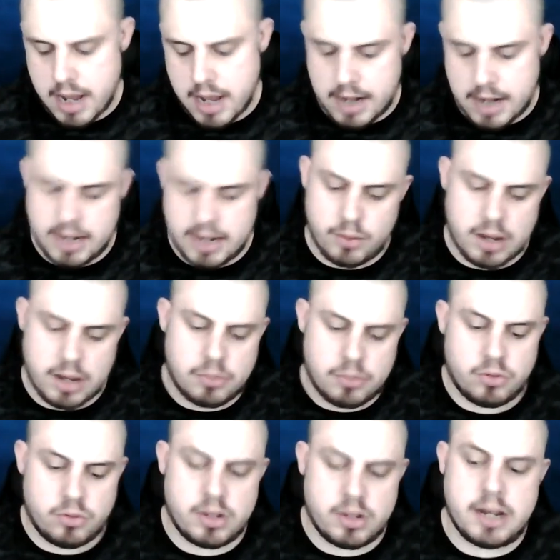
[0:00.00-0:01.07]
And he kept
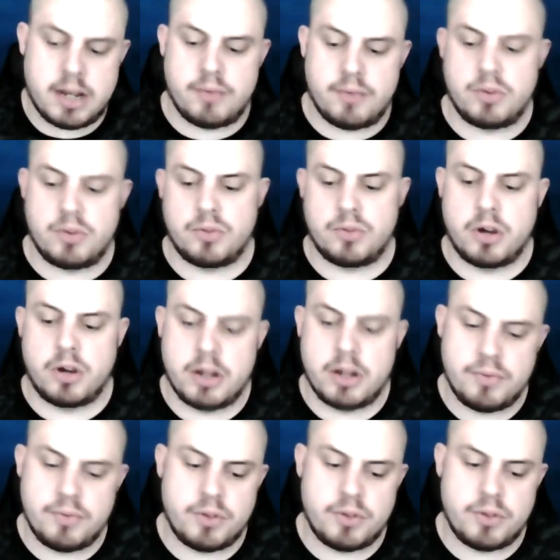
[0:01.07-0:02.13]
on saying everything's fine,
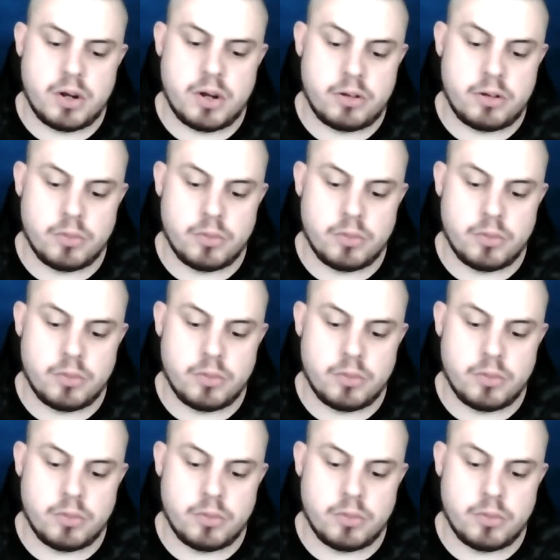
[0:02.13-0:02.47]
everything's fine.